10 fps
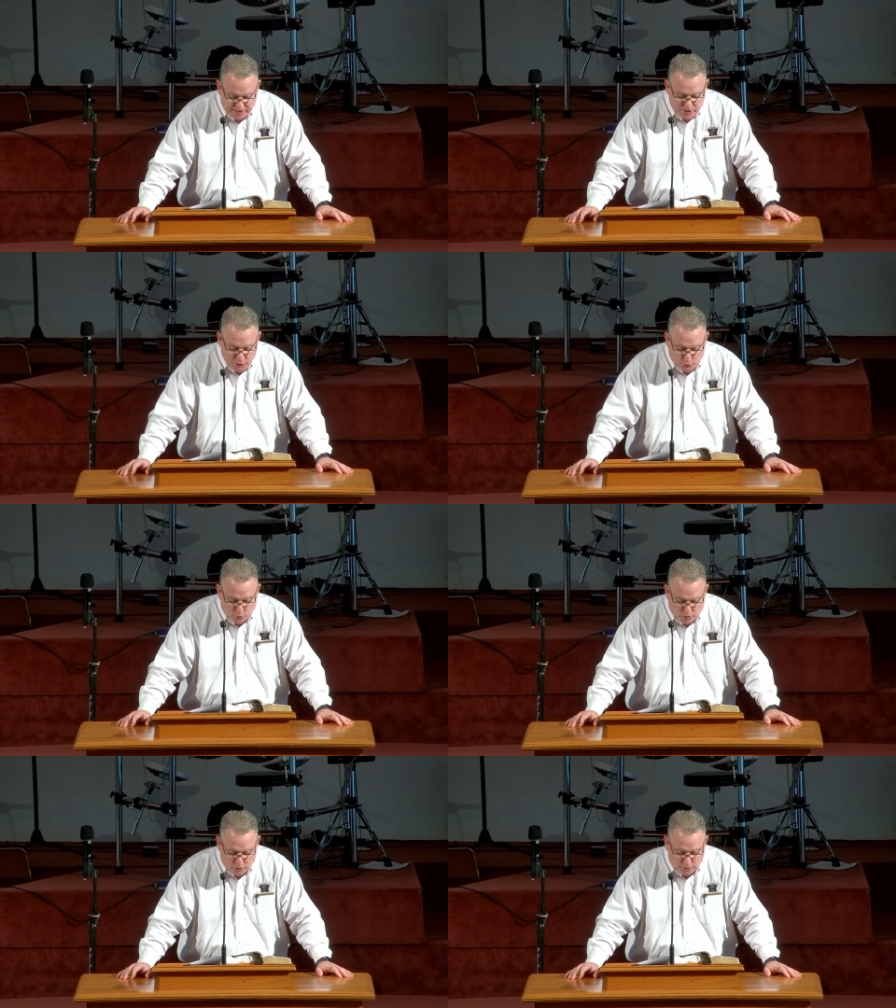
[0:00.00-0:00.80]
in the
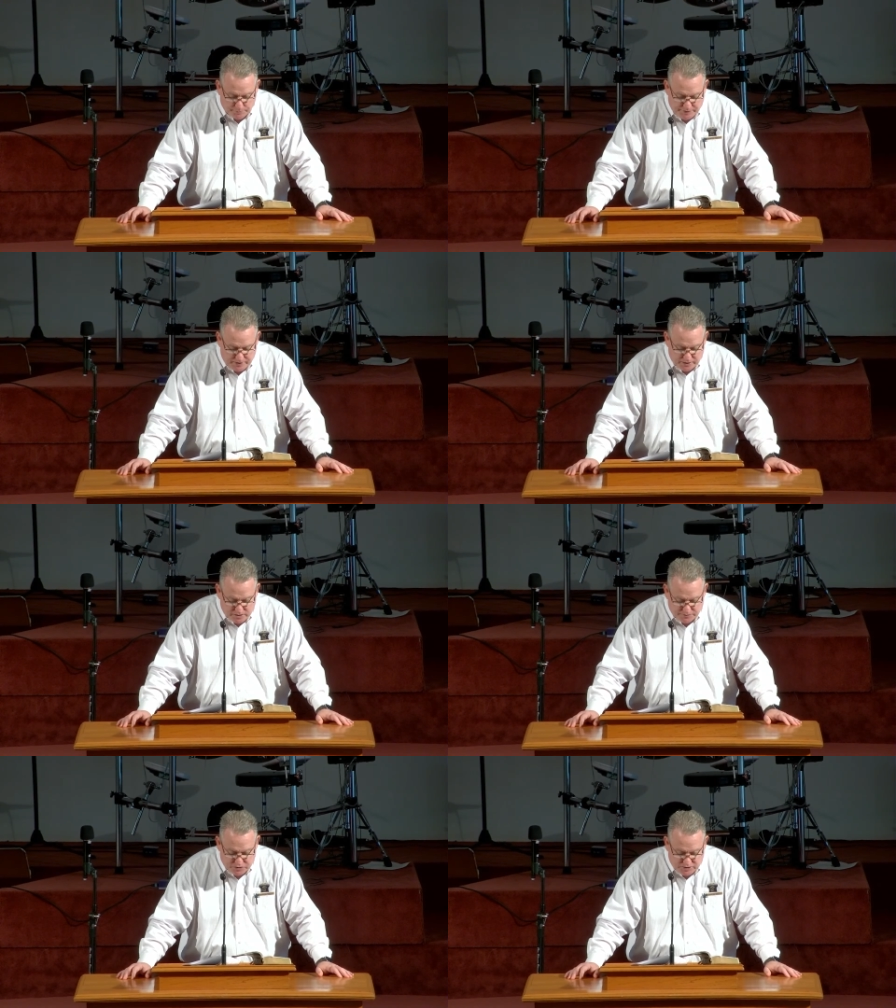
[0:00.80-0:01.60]
world because
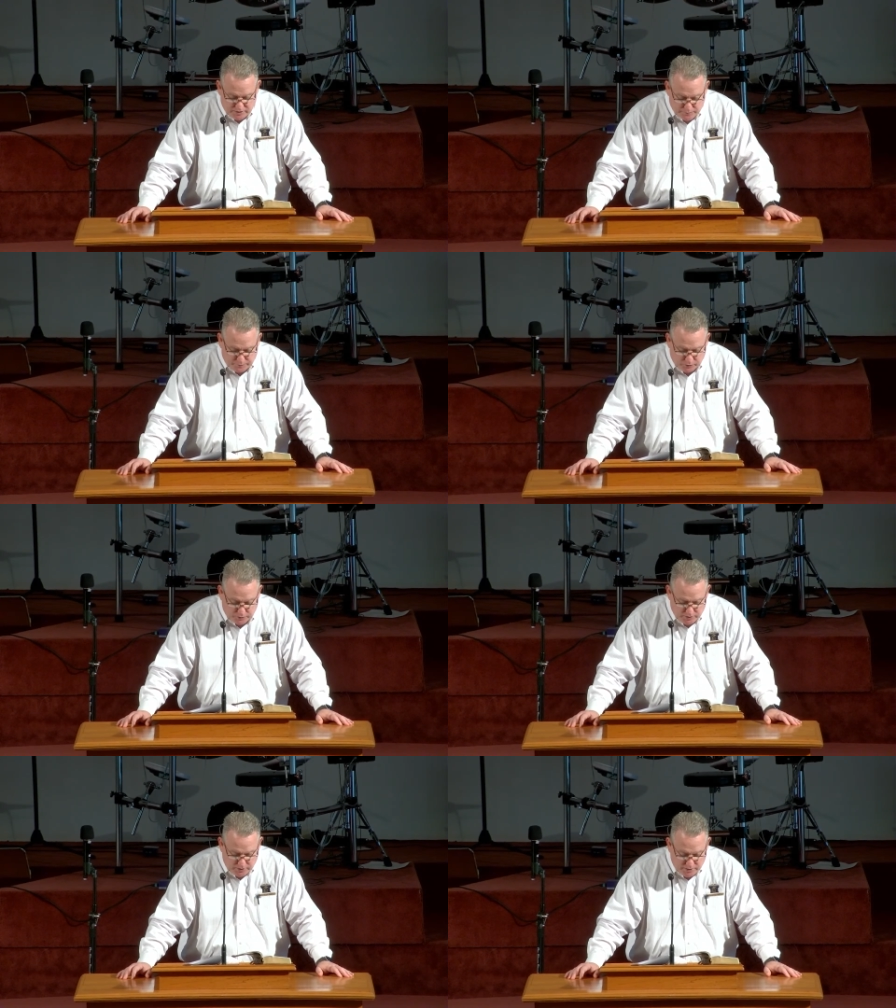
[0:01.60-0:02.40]
of
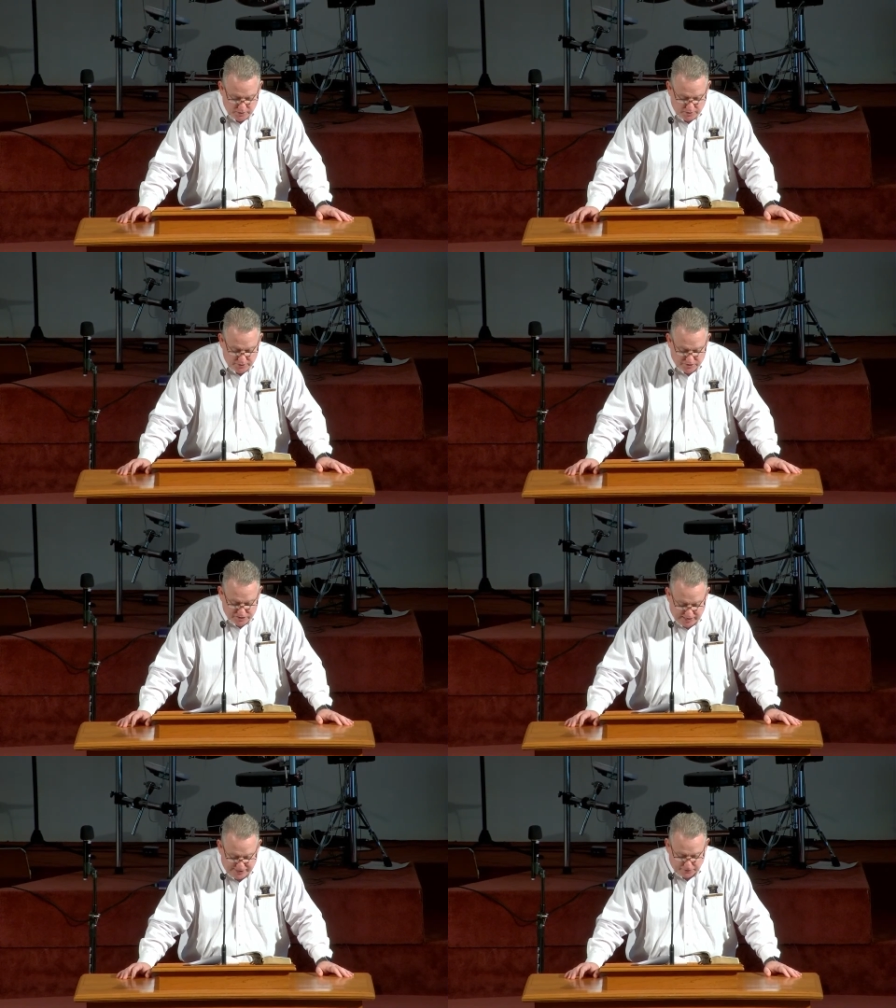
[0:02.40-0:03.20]
sinful
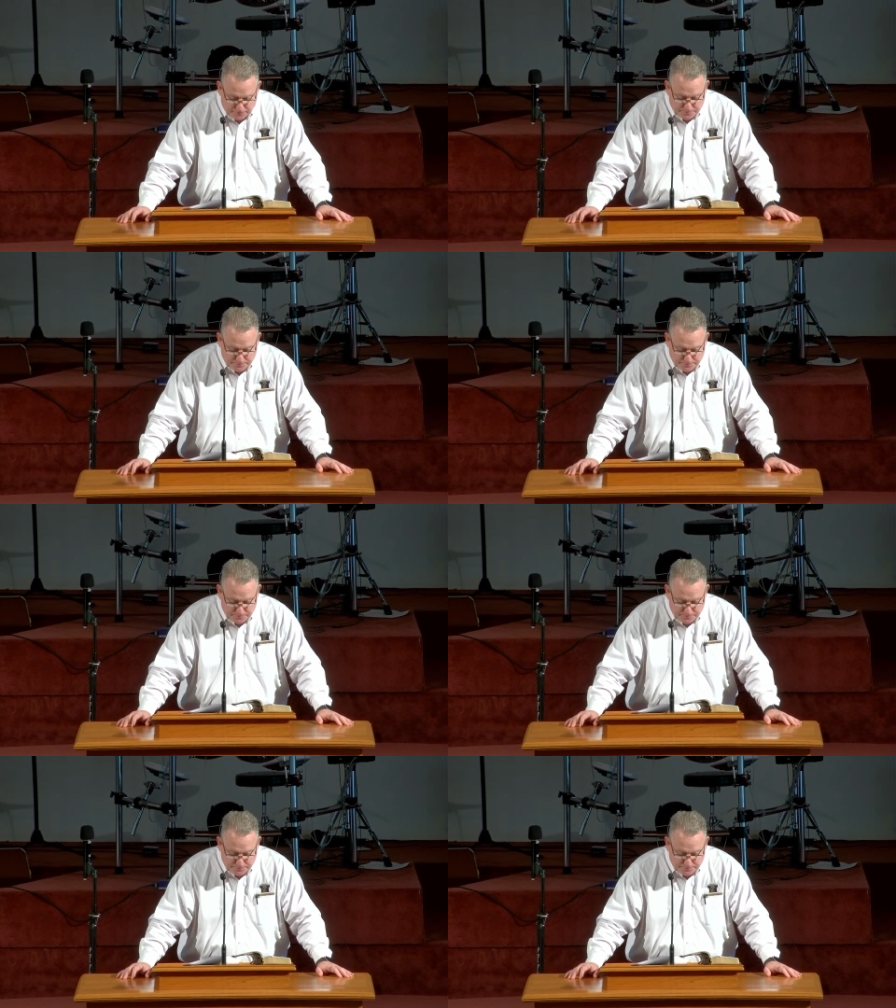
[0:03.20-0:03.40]
desire.